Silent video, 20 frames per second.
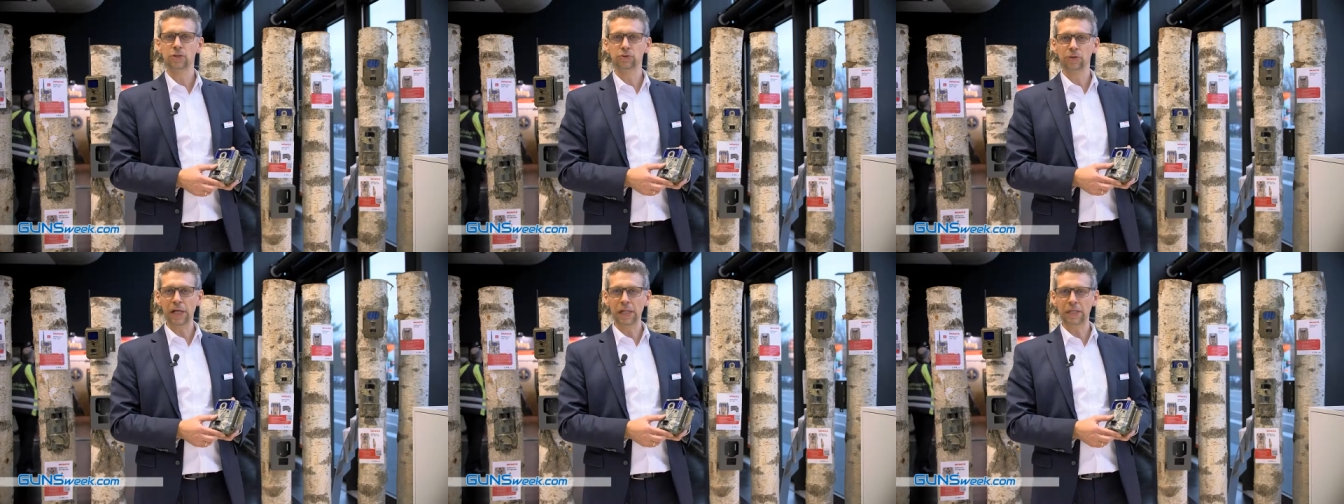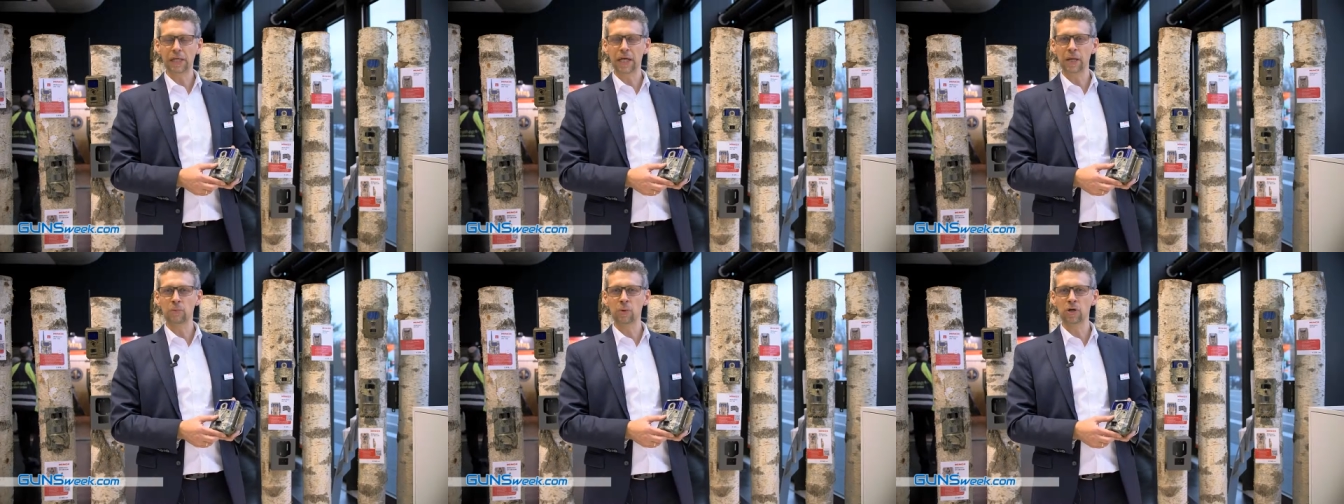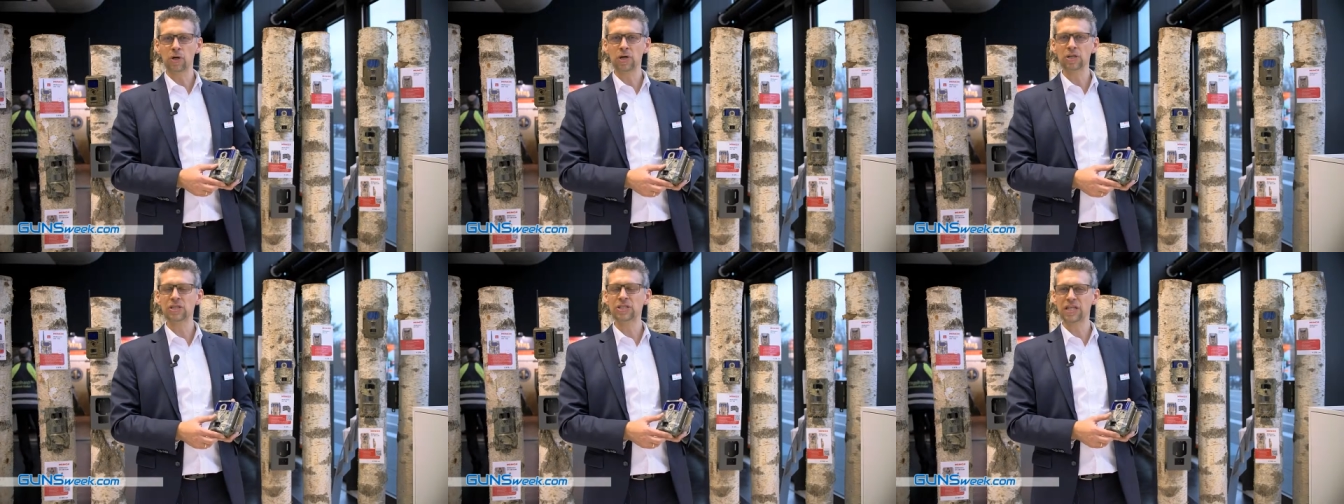Trail
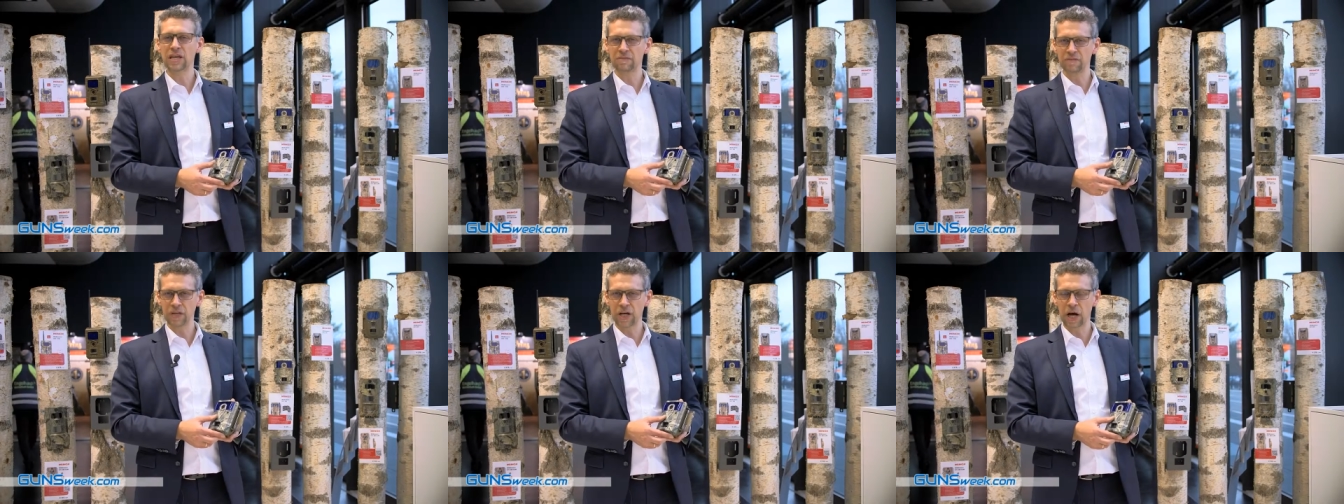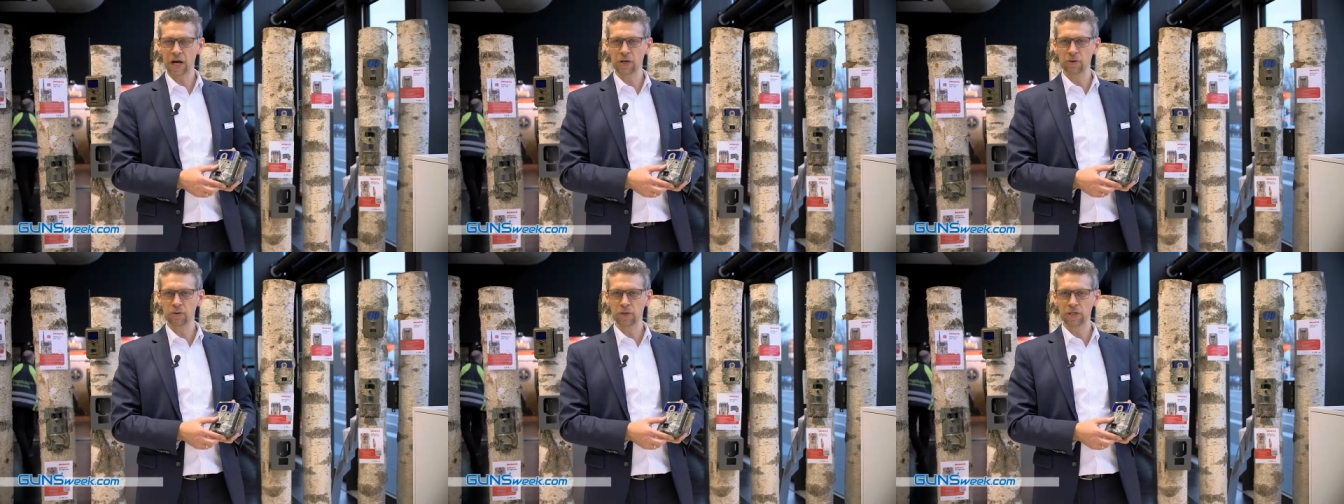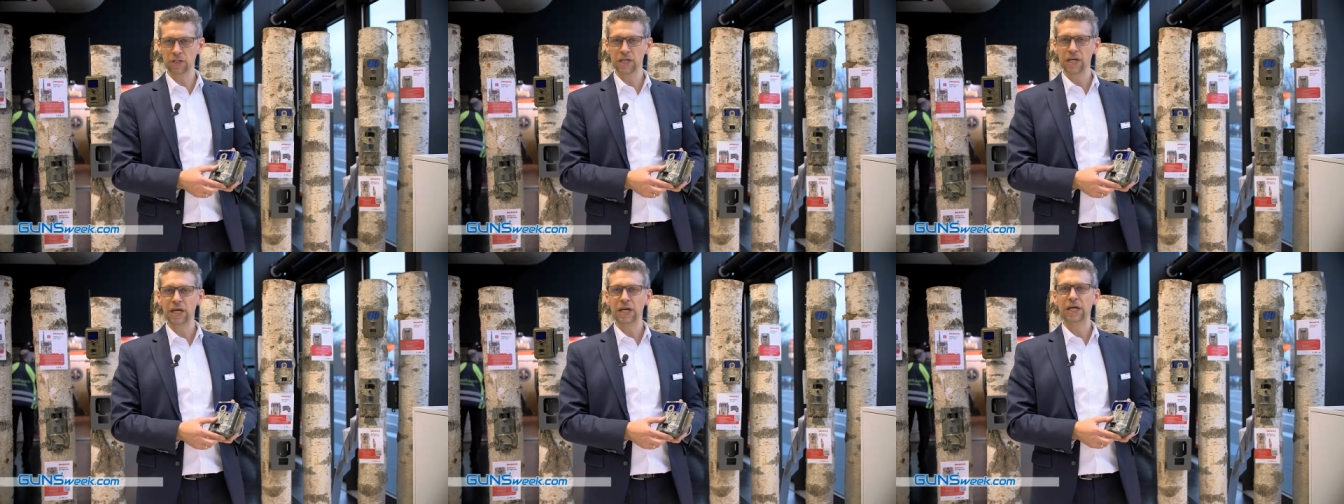Camera
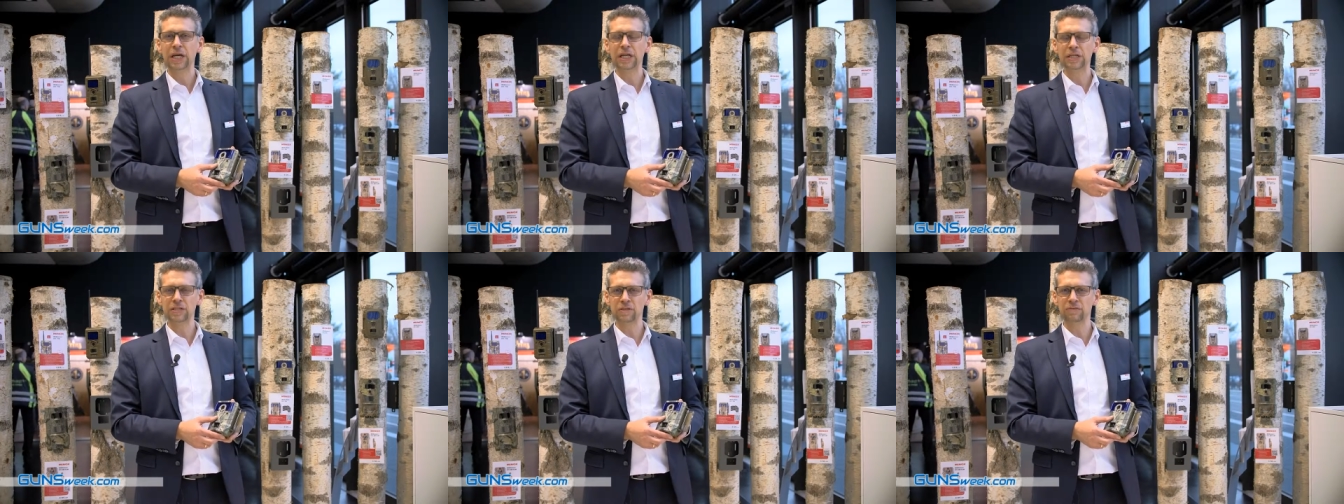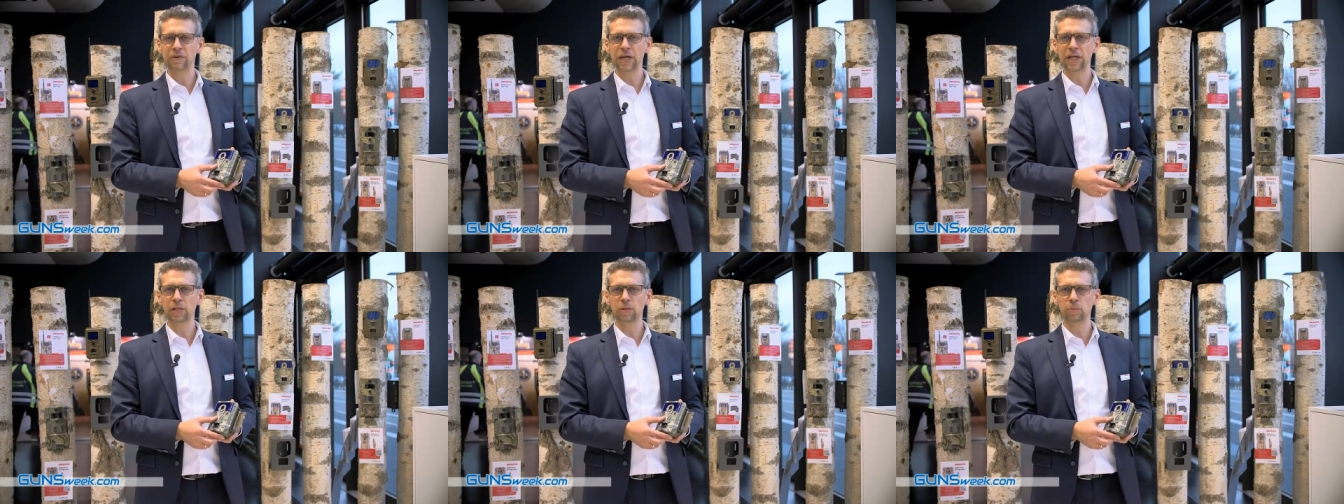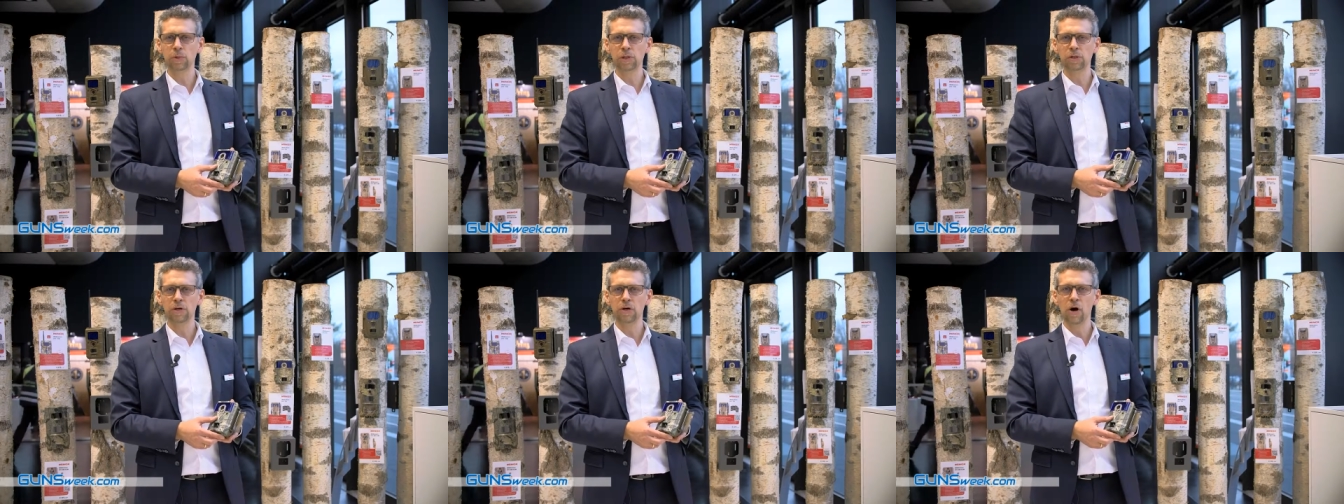700 is
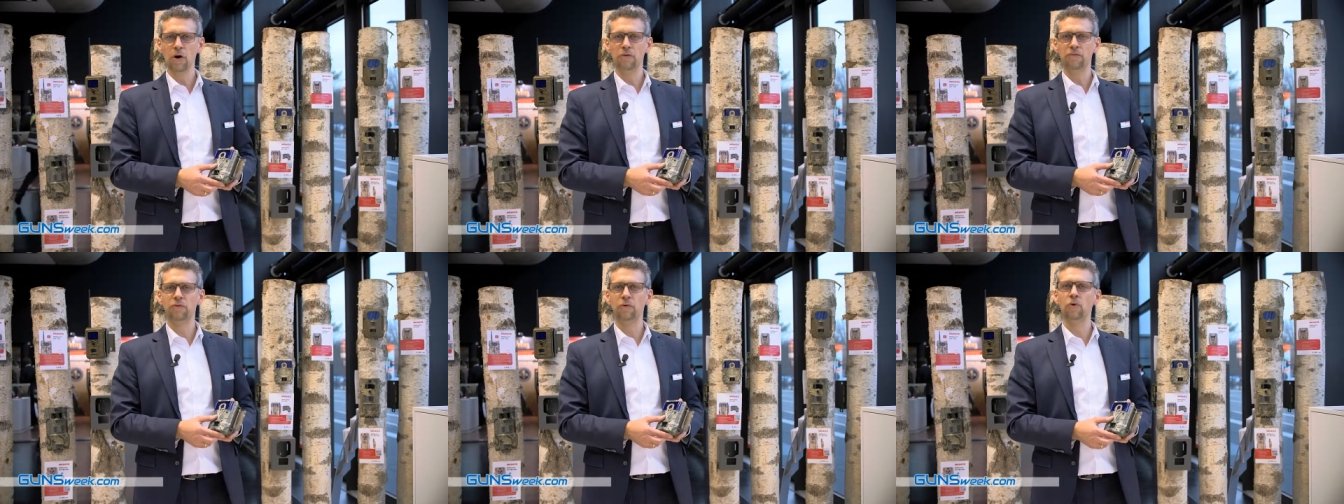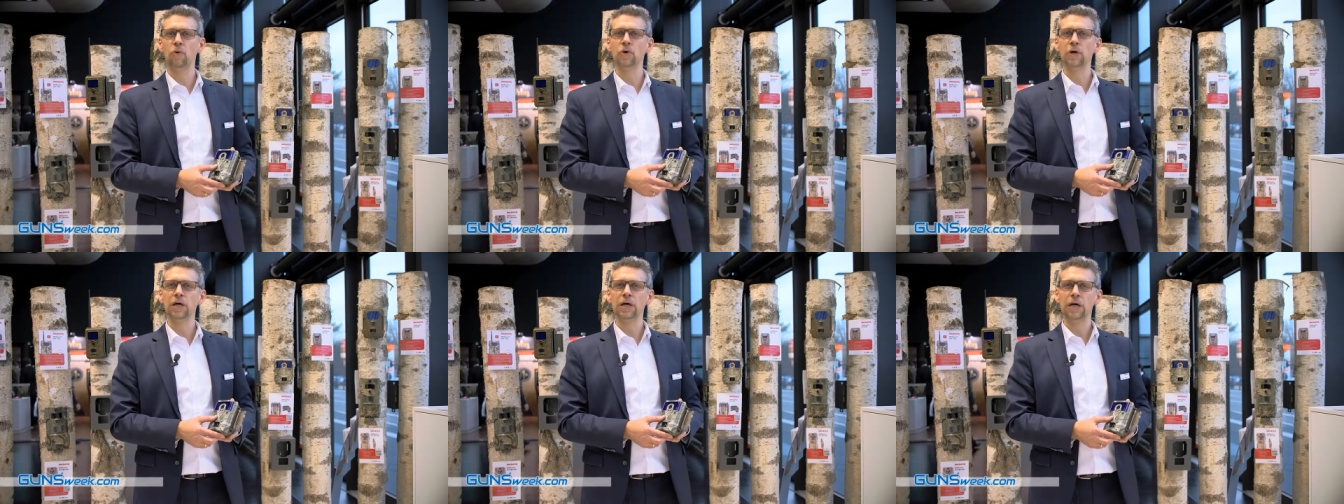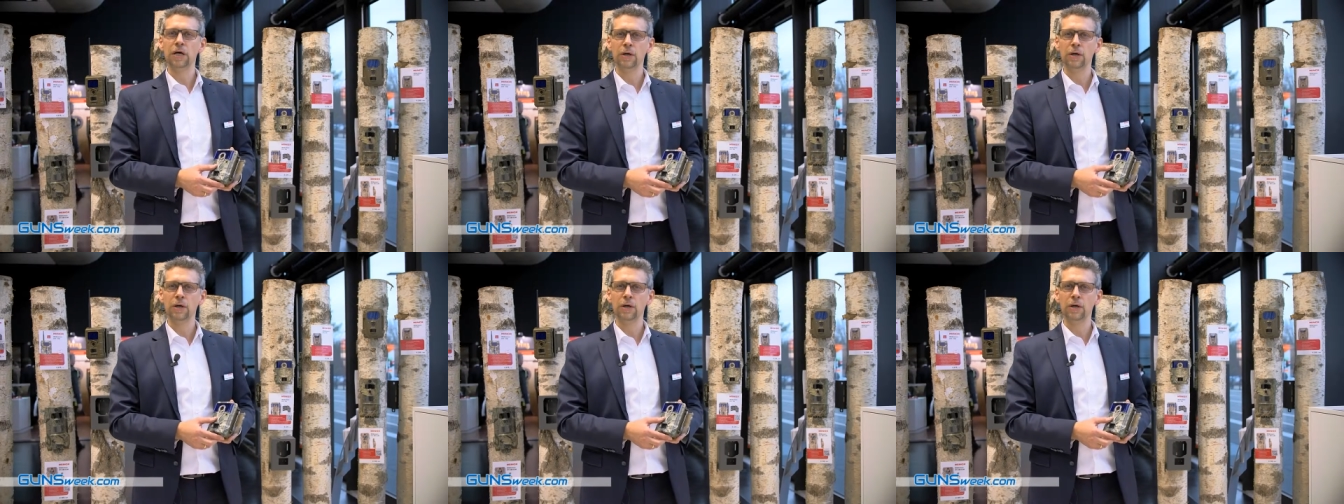available for